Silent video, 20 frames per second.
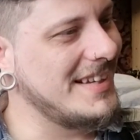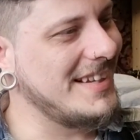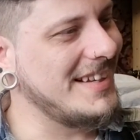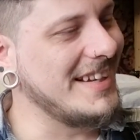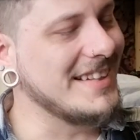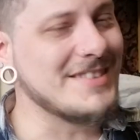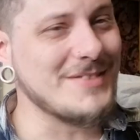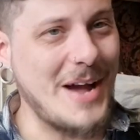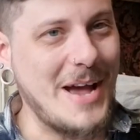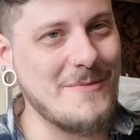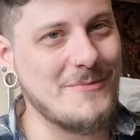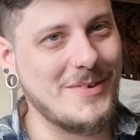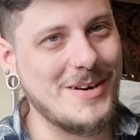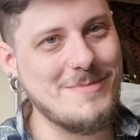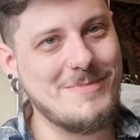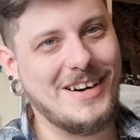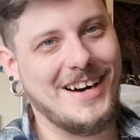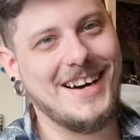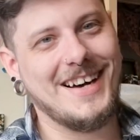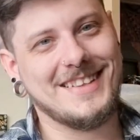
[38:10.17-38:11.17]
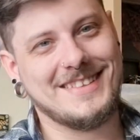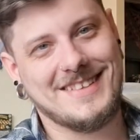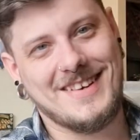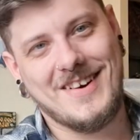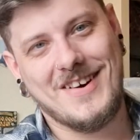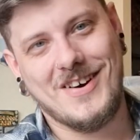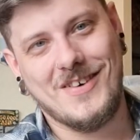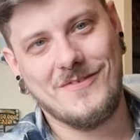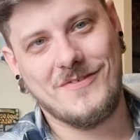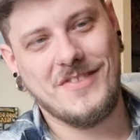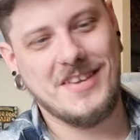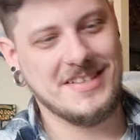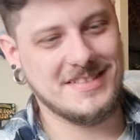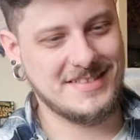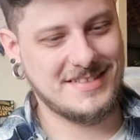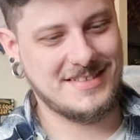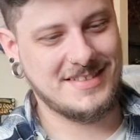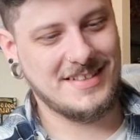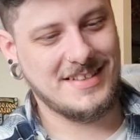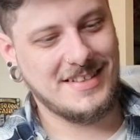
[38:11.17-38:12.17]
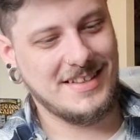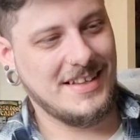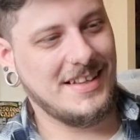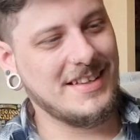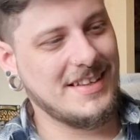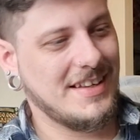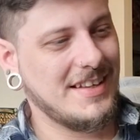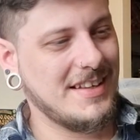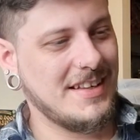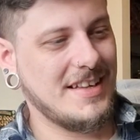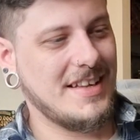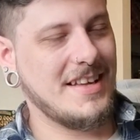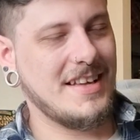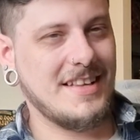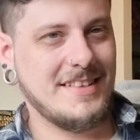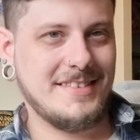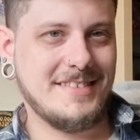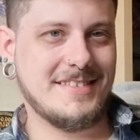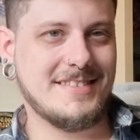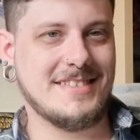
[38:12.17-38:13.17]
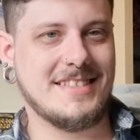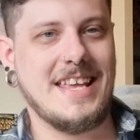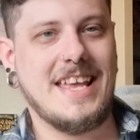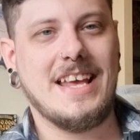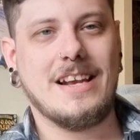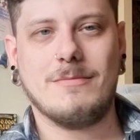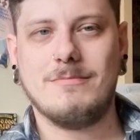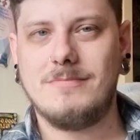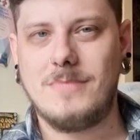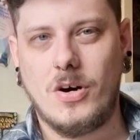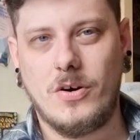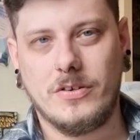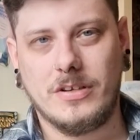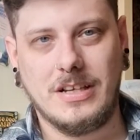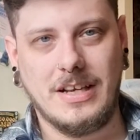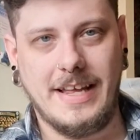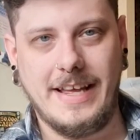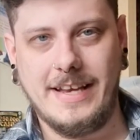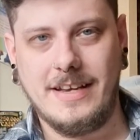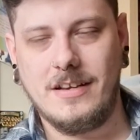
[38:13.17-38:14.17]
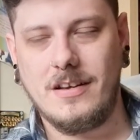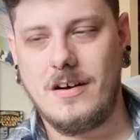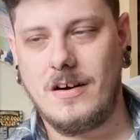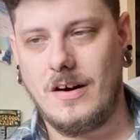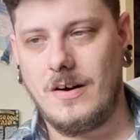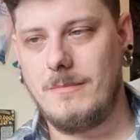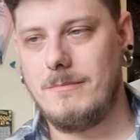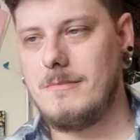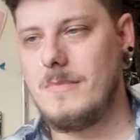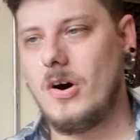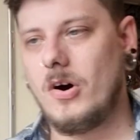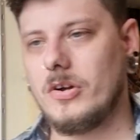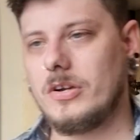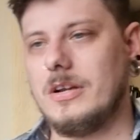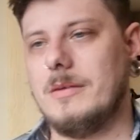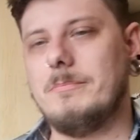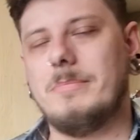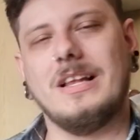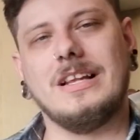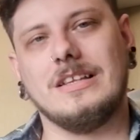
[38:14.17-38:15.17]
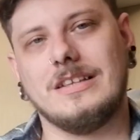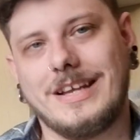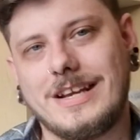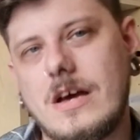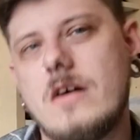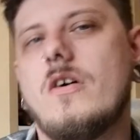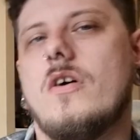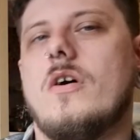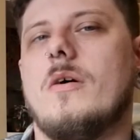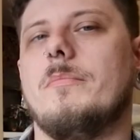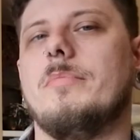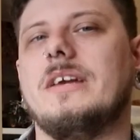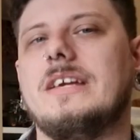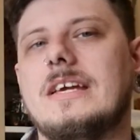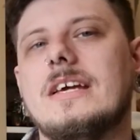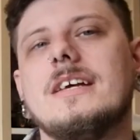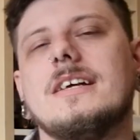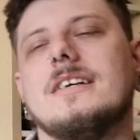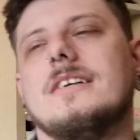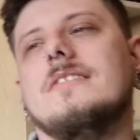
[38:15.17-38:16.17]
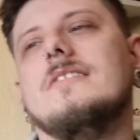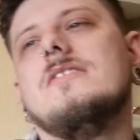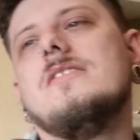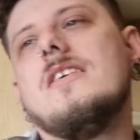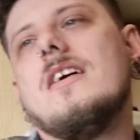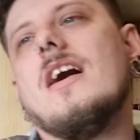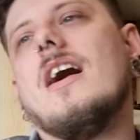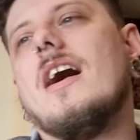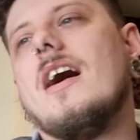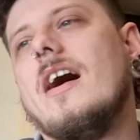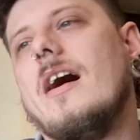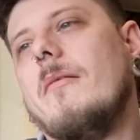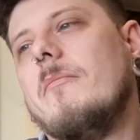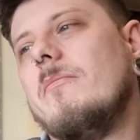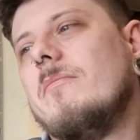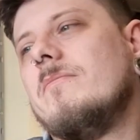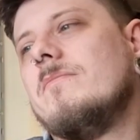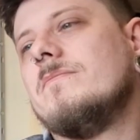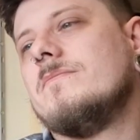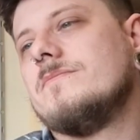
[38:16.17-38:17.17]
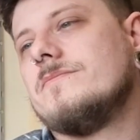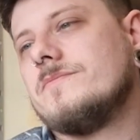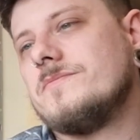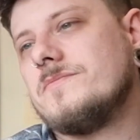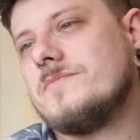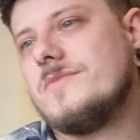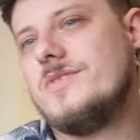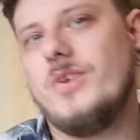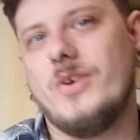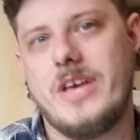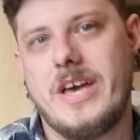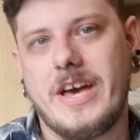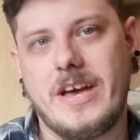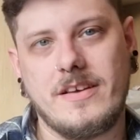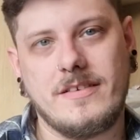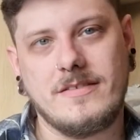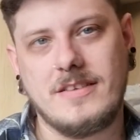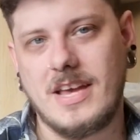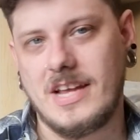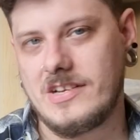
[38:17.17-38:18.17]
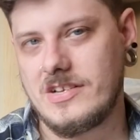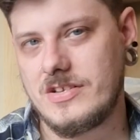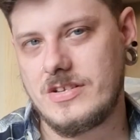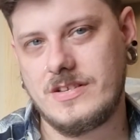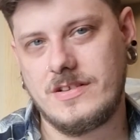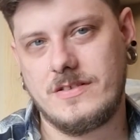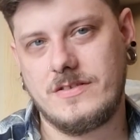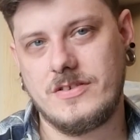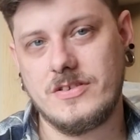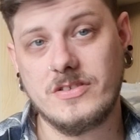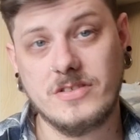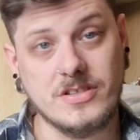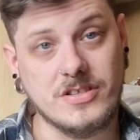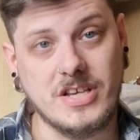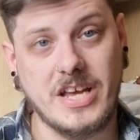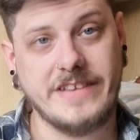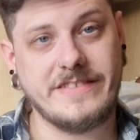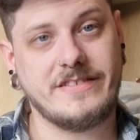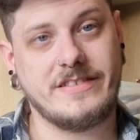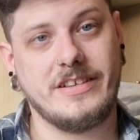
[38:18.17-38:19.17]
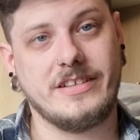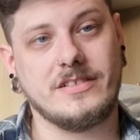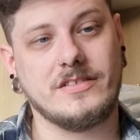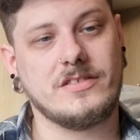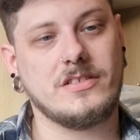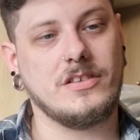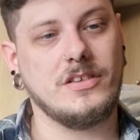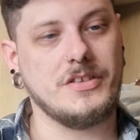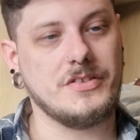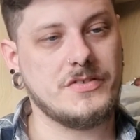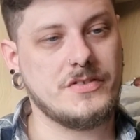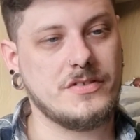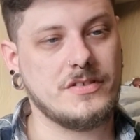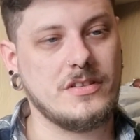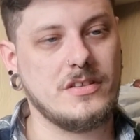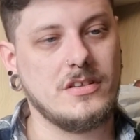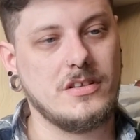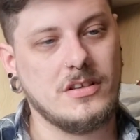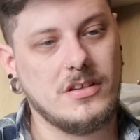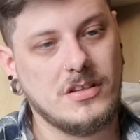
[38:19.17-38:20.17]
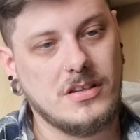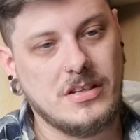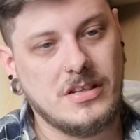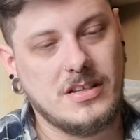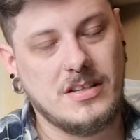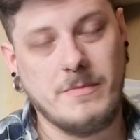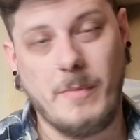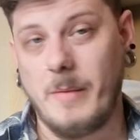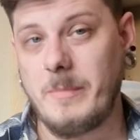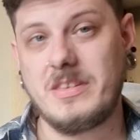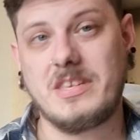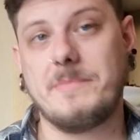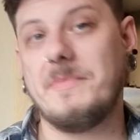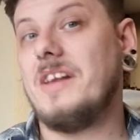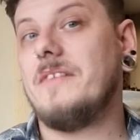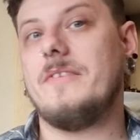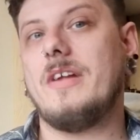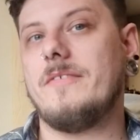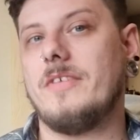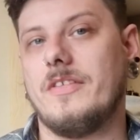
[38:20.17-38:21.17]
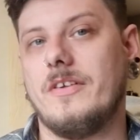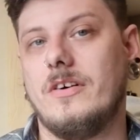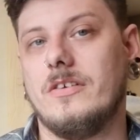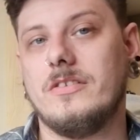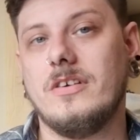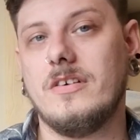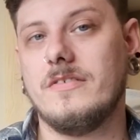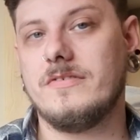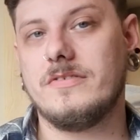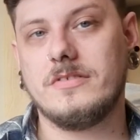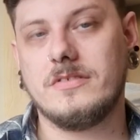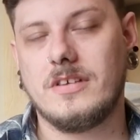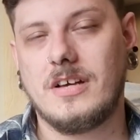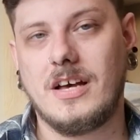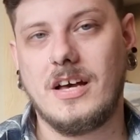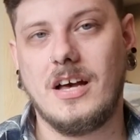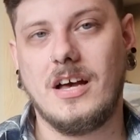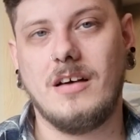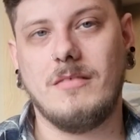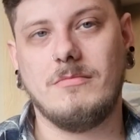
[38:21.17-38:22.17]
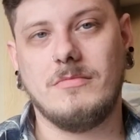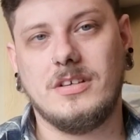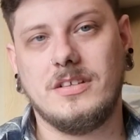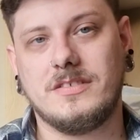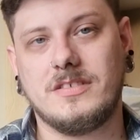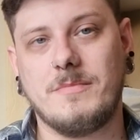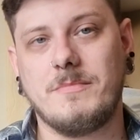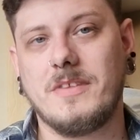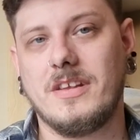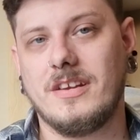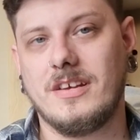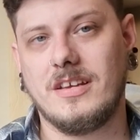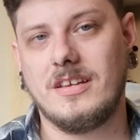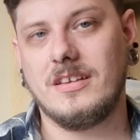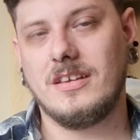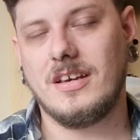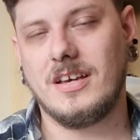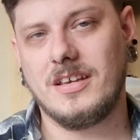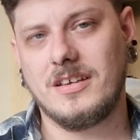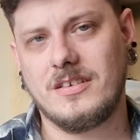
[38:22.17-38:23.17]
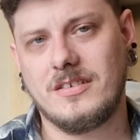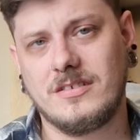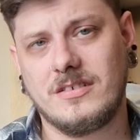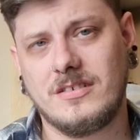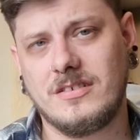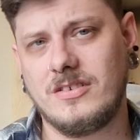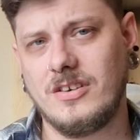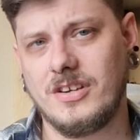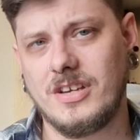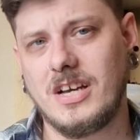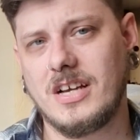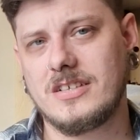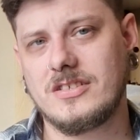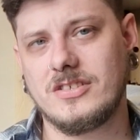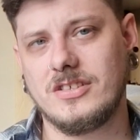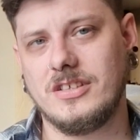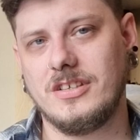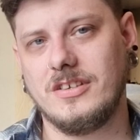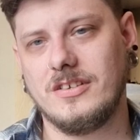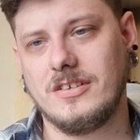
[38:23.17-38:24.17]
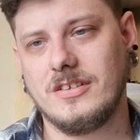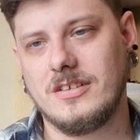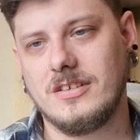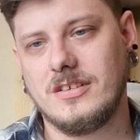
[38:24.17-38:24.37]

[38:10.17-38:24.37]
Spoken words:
Into every part of this scale modelling or model building hobby. So yeah, just suggest things, because it might be something I've never thought of, and something I could actually